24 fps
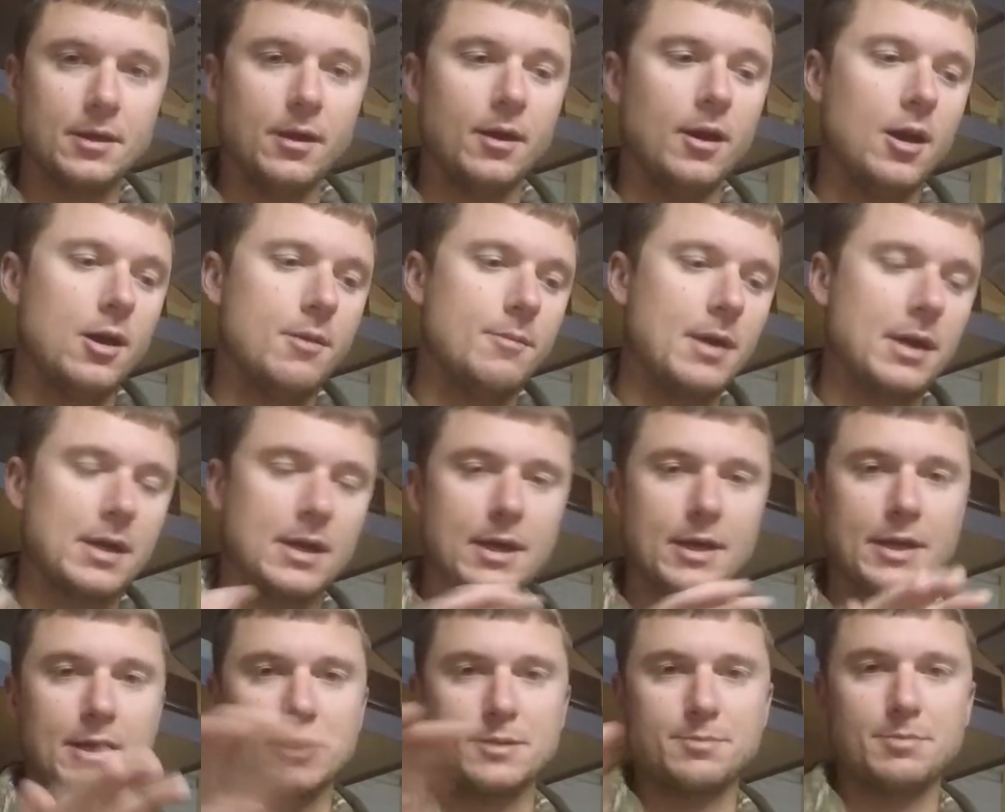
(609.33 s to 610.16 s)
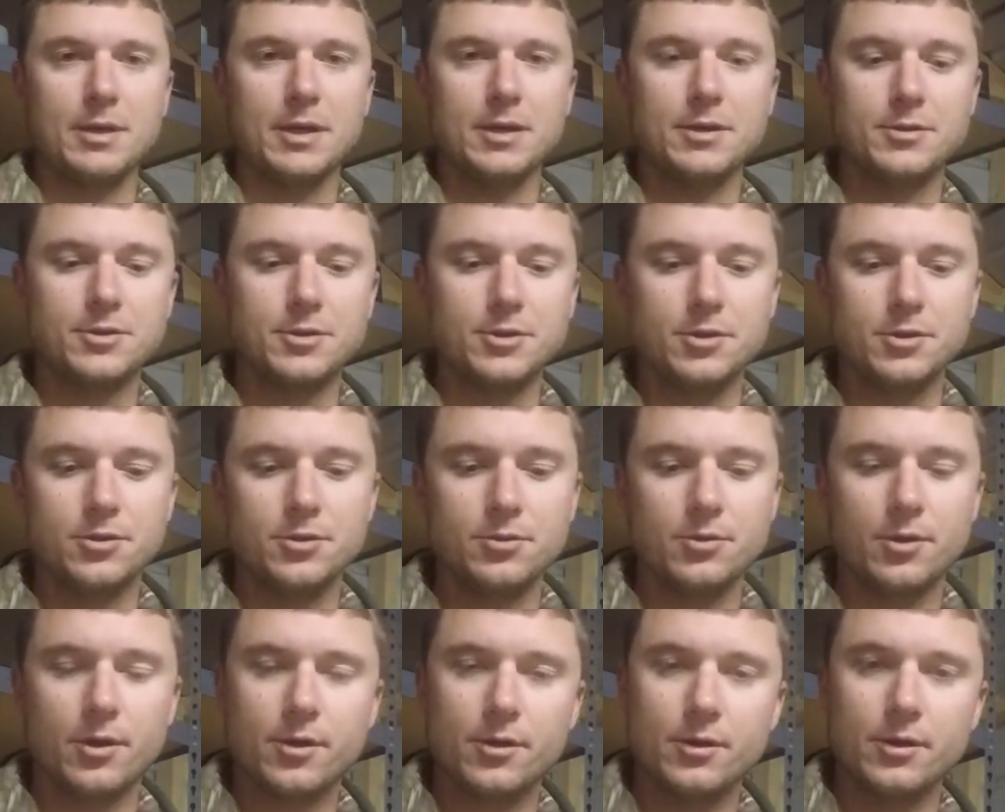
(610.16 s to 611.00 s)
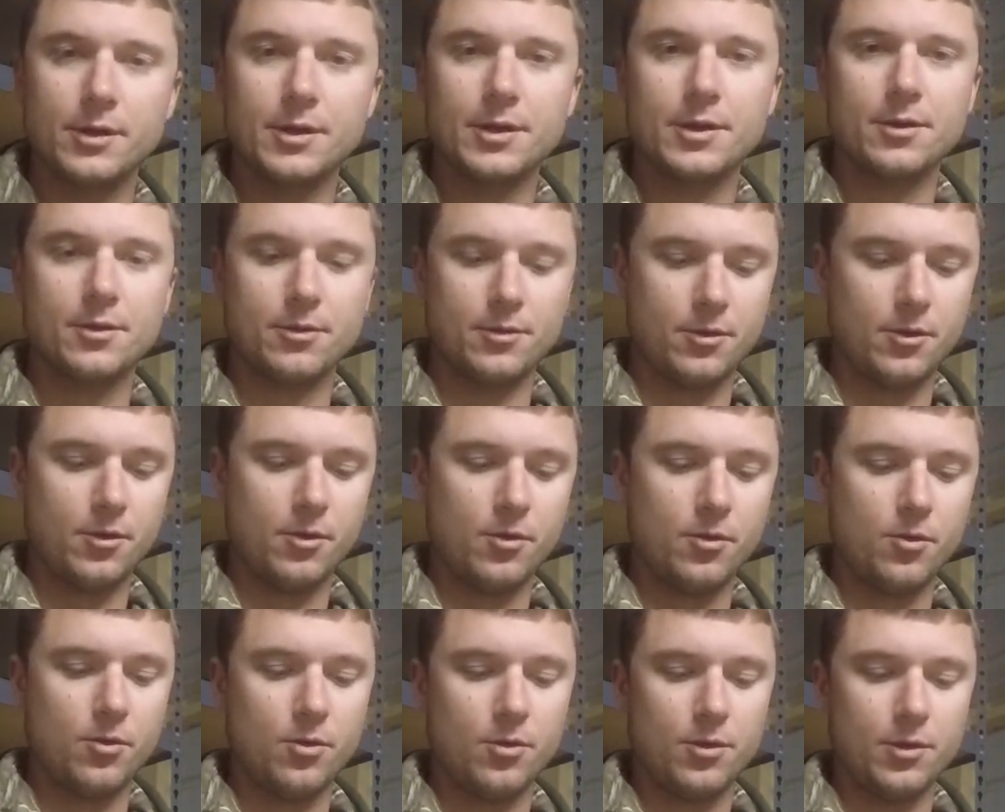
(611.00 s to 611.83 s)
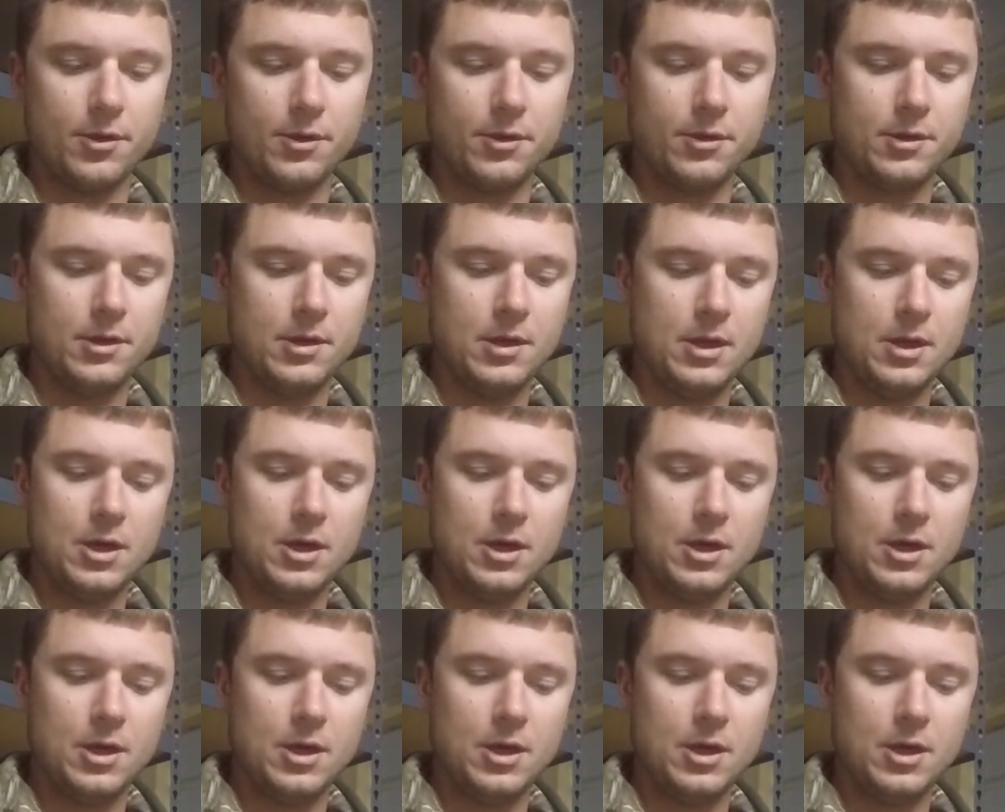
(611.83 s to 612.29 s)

Um, I kind of explained to you earlier on